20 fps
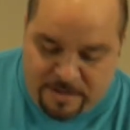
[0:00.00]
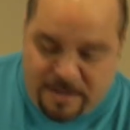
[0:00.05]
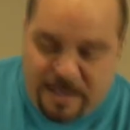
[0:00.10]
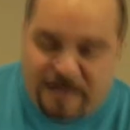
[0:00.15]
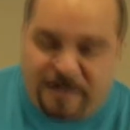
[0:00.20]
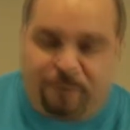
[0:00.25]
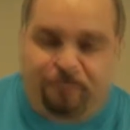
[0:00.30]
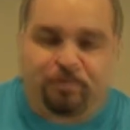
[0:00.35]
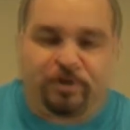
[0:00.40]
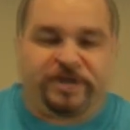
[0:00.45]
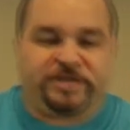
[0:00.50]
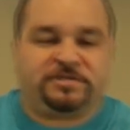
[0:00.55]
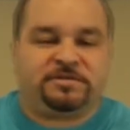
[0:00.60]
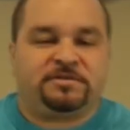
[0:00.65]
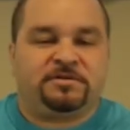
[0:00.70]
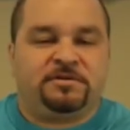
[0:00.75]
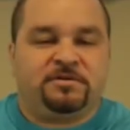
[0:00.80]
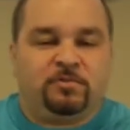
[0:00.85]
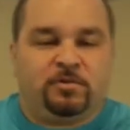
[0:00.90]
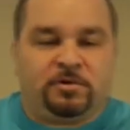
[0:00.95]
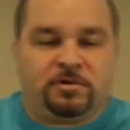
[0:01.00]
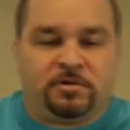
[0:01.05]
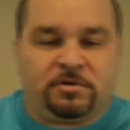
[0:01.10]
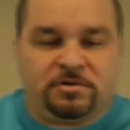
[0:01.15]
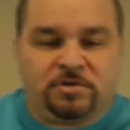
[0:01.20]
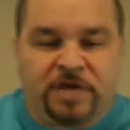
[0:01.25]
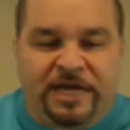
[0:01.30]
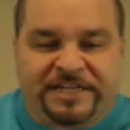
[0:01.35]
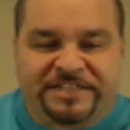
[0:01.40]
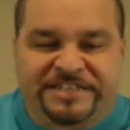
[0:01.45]
and the priest
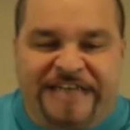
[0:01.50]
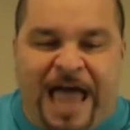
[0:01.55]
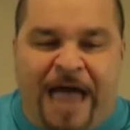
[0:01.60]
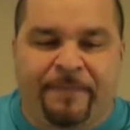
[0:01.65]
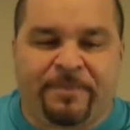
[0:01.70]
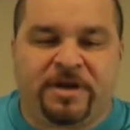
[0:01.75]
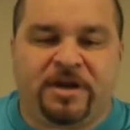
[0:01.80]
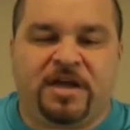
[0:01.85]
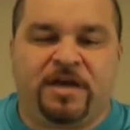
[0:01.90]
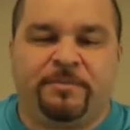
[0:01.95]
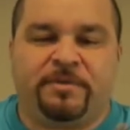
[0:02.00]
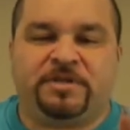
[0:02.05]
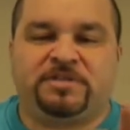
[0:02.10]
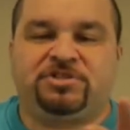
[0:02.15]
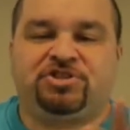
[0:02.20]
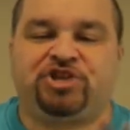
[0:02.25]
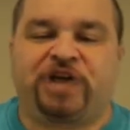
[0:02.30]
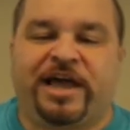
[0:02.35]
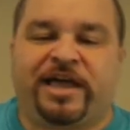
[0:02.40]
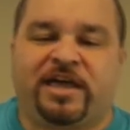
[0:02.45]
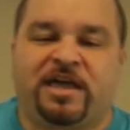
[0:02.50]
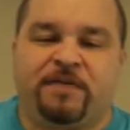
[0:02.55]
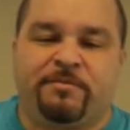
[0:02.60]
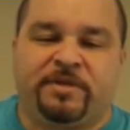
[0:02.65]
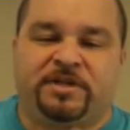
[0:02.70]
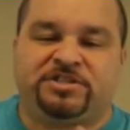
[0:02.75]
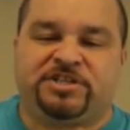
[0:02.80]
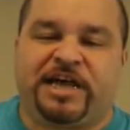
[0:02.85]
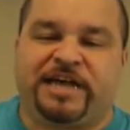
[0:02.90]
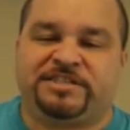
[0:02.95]
will examine him and check him
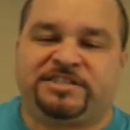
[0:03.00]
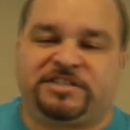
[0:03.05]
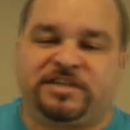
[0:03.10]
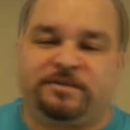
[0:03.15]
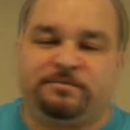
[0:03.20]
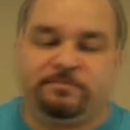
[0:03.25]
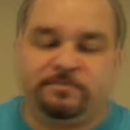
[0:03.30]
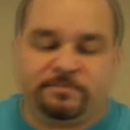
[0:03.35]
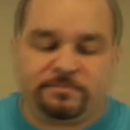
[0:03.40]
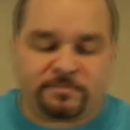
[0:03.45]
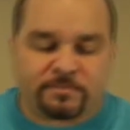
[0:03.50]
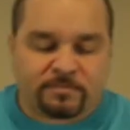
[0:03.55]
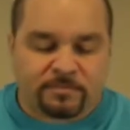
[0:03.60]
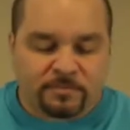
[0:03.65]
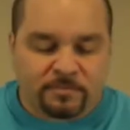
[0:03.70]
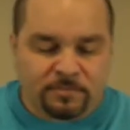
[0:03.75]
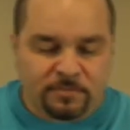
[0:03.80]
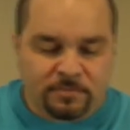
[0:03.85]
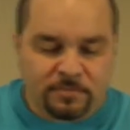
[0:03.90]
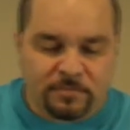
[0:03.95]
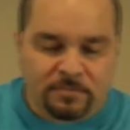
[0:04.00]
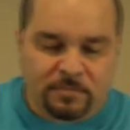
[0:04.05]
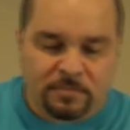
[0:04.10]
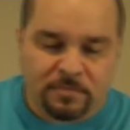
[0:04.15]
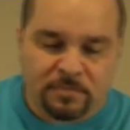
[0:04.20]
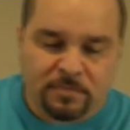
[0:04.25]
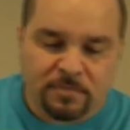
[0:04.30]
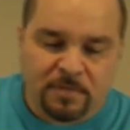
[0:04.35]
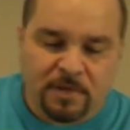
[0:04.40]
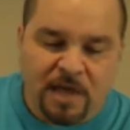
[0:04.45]
and test him.
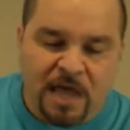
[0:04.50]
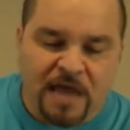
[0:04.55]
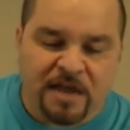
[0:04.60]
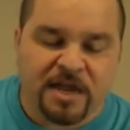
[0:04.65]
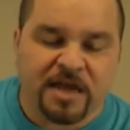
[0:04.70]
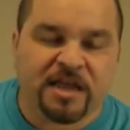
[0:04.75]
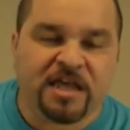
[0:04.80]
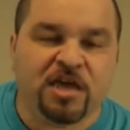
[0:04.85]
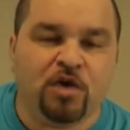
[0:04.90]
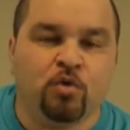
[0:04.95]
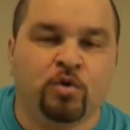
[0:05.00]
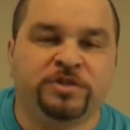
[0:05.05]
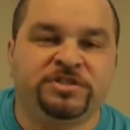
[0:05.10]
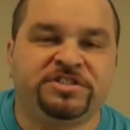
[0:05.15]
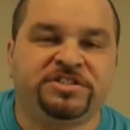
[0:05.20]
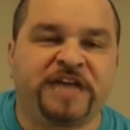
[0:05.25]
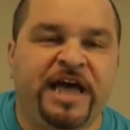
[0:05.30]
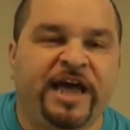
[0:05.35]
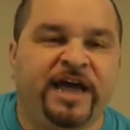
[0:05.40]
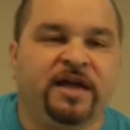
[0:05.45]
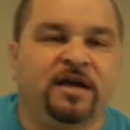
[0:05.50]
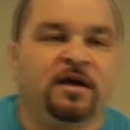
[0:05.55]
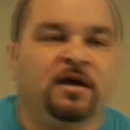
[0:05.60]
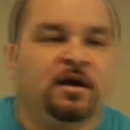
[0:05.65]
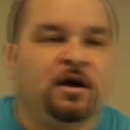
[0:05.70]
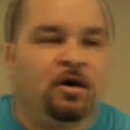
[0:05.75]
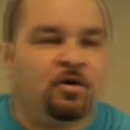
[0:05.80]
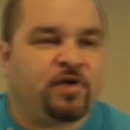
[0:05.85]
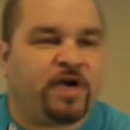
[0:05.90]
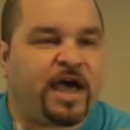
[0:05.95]
And then he would
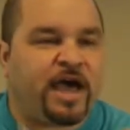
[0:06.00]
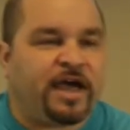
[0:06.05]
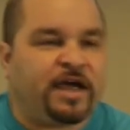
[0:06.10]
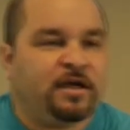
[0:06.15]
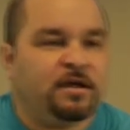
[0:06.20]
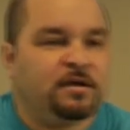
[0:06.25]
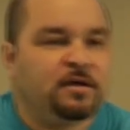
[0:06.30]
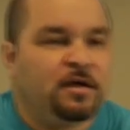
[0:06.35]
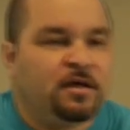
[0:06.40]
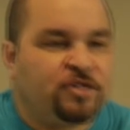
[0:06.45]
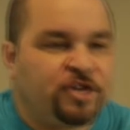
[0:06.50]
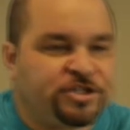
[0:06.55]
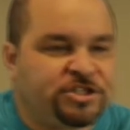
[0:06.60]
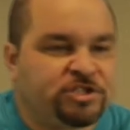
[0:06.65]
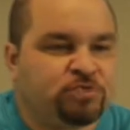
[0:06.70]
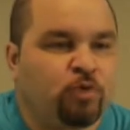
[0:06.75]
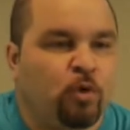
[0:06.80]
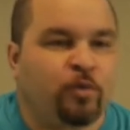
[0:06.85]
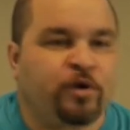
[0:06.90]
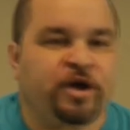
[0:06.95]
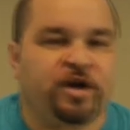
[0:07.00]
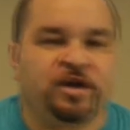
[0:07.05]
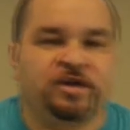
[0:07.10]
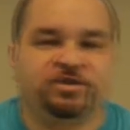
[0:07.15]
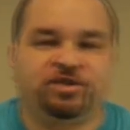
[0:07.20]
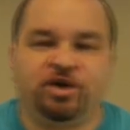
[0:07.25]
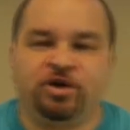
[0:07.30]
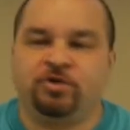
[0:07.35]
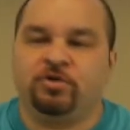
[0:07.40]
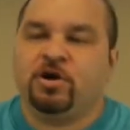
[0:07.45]
say, okay, this is what we're going to
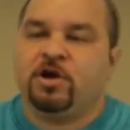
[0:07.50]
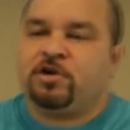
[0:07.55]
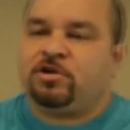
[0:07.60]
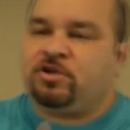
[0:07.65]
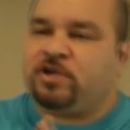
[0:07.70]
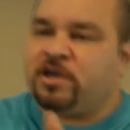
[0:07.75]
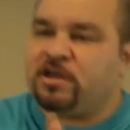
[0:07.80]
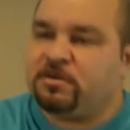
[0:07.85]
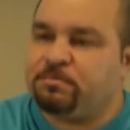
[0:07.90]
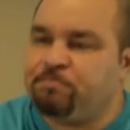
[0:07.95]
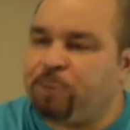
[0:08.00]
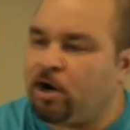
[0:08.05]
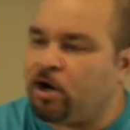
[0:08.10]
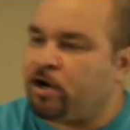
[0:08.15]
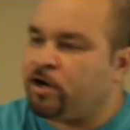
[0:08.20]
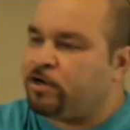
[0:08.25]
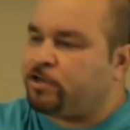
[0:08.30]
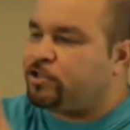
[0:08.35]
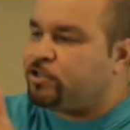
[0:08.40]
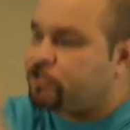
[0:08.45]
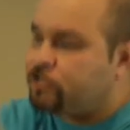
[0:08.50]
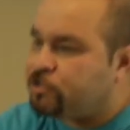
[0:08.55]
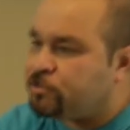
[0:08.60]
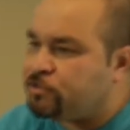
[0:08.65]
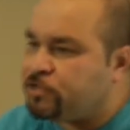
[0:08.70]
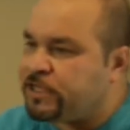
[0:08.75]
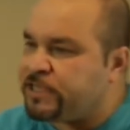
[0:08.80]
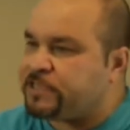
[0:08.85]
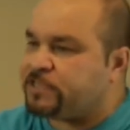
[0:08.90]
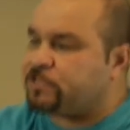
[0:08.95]
do. You get a bird, you do
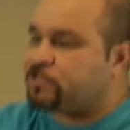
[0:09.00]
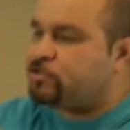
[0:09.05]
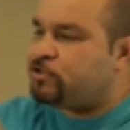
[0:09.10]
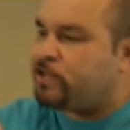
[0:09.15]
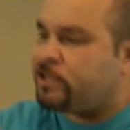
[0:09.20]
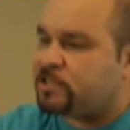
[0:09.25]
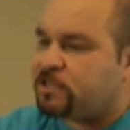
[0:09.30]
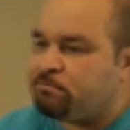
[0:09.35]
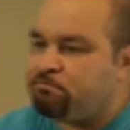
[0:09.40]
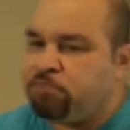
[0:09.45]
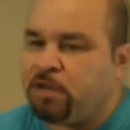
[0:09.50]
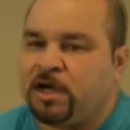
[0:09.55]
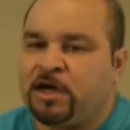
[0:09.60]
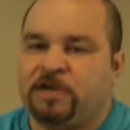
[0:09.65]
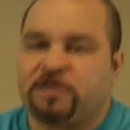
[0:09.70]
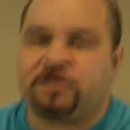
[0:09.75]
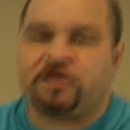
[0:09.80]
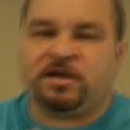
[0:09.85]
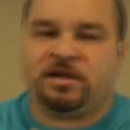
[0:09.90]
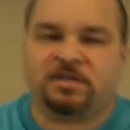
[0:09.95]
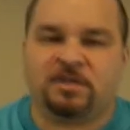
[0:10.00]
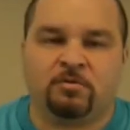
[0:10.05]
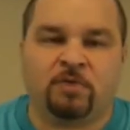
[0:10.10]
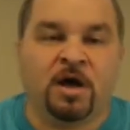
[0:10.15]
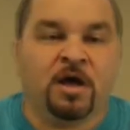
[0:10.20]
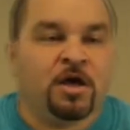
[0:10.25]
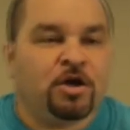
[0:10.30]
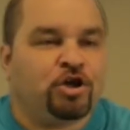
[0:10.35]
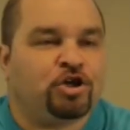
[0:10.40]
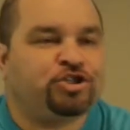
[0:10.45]
this, you get the blood, you get the.
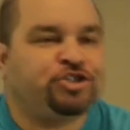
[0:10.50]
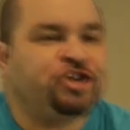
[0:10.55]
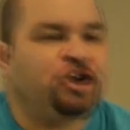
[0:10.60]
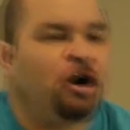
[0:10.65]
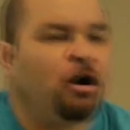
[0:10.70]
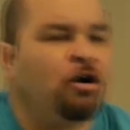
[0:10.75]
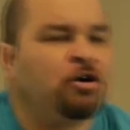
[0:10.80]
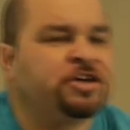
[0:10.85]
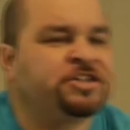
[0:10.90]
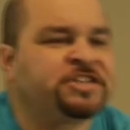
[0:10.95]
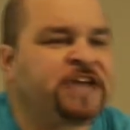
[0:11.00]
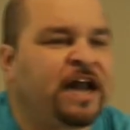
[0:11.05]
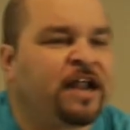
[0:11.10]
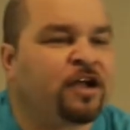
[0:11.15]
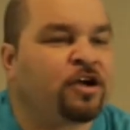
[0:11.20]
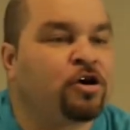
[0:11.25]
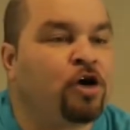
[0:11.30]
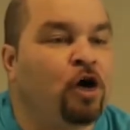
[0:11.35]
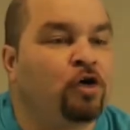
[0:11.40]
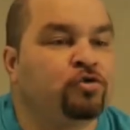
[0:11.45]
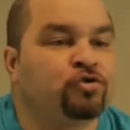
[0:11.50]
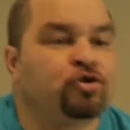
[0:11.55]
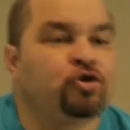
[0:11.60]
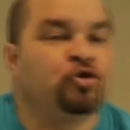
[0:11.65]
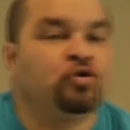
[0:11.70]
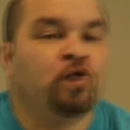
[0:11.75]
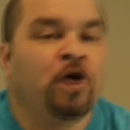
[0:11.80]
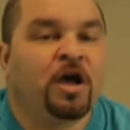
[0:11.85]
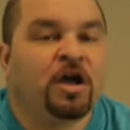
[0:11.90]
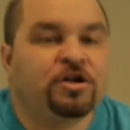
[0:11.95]
You see all he's got to go
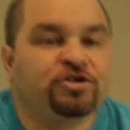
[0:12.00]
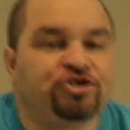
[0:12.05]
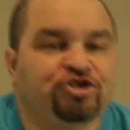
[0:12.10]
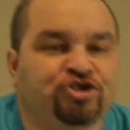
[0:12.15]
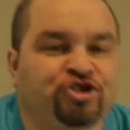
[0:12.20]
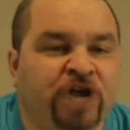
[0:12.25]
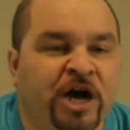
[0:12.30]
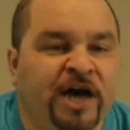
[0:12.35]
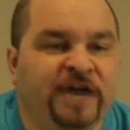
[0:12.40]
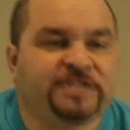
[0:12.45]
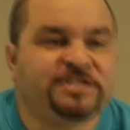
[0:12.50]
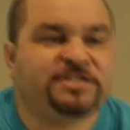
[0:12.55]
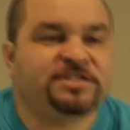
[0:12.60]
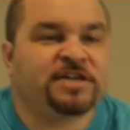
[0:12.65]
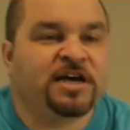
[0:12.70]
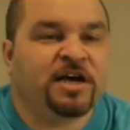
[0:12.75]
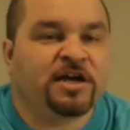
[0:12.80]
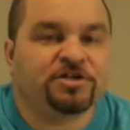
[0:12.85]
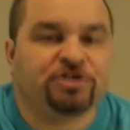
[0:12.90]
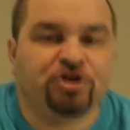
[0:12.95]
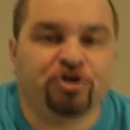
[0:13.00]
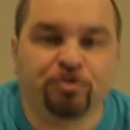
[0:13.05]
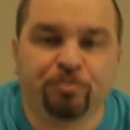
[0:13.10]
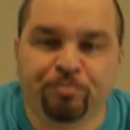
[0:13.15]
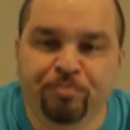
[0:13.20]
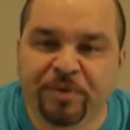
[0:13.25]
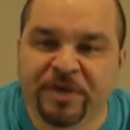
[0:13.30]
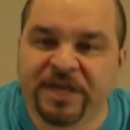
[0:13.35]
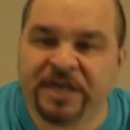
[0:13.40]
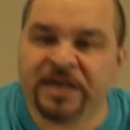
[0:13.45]
through just to
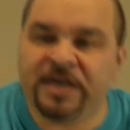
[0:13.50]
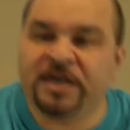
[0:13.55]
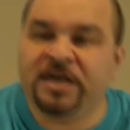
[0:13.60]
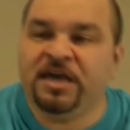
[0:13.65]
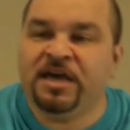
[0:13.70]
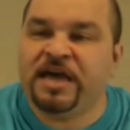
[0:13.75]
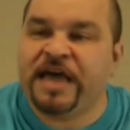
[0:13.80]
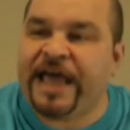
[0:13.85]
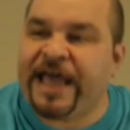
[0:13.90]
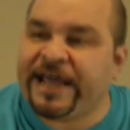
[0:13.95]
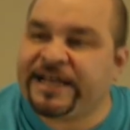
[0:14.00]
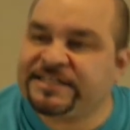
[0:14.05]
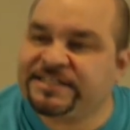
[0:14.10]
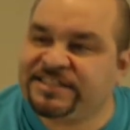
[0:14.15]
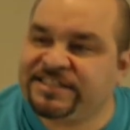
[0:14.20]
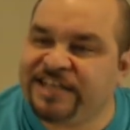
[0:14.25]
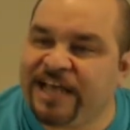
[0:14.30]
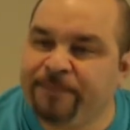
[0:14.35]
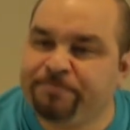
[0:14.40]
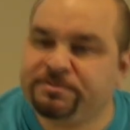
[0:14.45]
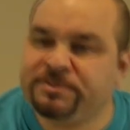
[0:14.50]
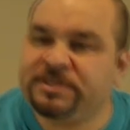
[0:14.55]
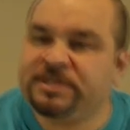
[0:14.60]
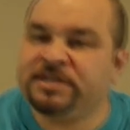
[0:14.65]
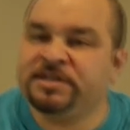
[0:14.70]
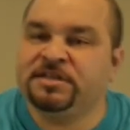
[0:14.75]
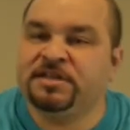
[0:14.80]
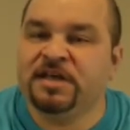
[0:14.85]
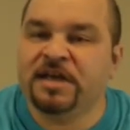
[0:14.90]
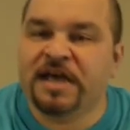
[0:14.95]
be
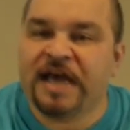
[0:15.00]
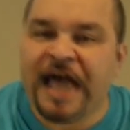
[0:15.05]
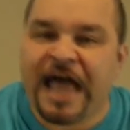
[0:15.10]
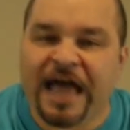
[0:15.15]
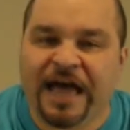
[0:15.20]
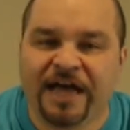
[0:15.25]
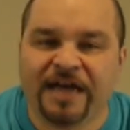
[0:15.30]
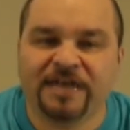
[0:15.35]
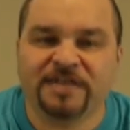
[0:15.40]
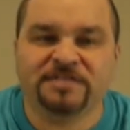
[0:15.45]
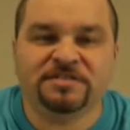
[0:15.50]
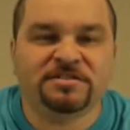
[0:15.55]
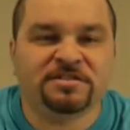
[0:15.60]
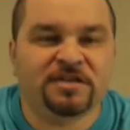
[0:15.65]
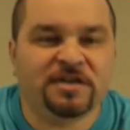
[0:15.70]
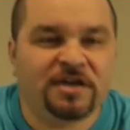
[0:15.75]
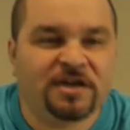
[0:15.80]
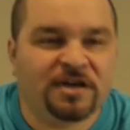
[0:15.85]
accepted as